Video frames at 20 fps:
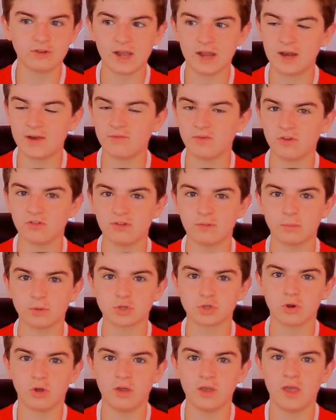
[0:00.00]
in for a simple
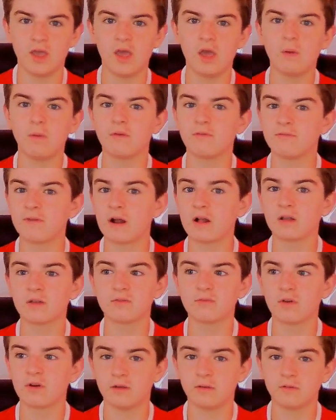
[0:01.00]
try. When Farrell
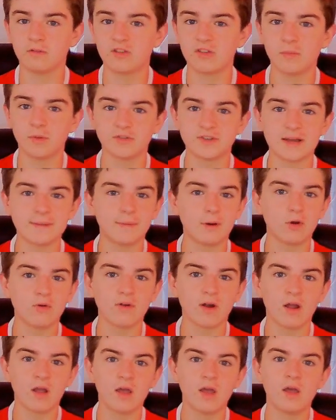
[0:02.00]
converted a simple tap
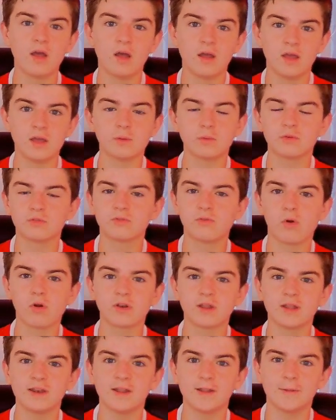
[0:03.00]
over, it was
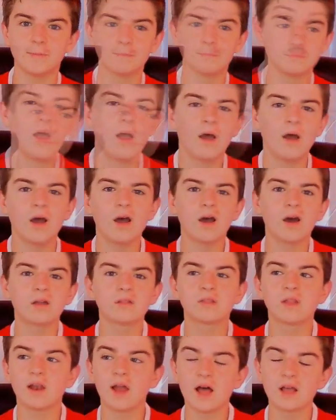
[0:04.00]
14-0.
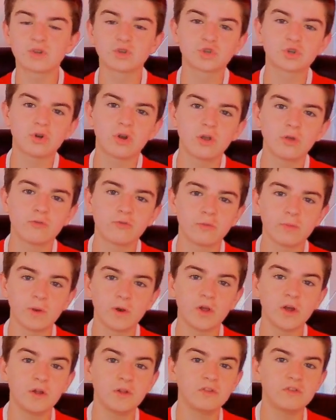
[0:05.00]
And the last try from the
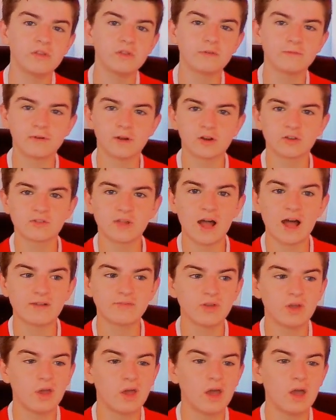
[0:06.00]
Lions in the first
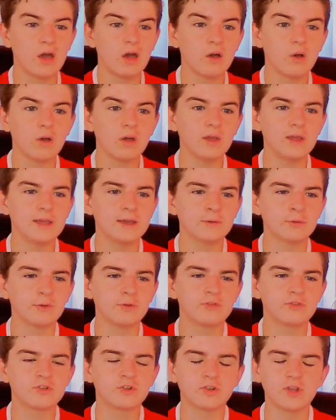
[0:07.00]
half,
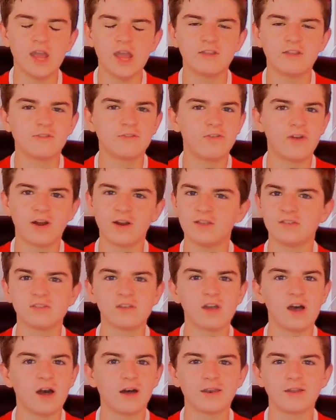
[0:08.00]
it's very
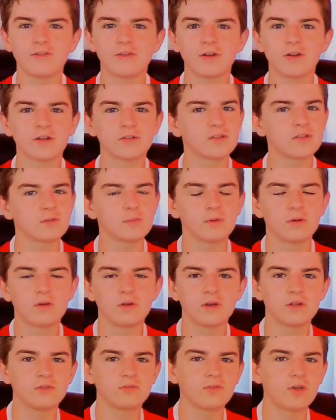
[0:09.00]
sad if you're a Sigma
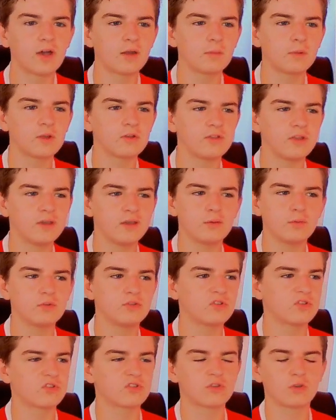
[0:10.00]
Lions fan, because it was
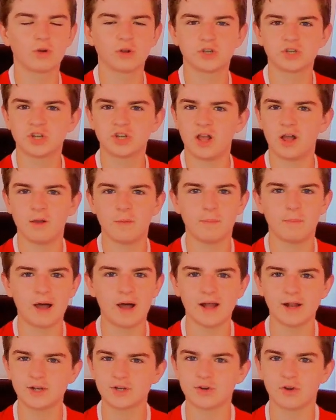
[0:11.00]
such a
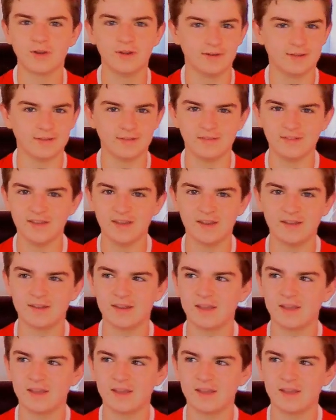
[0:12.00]
bad try to concede.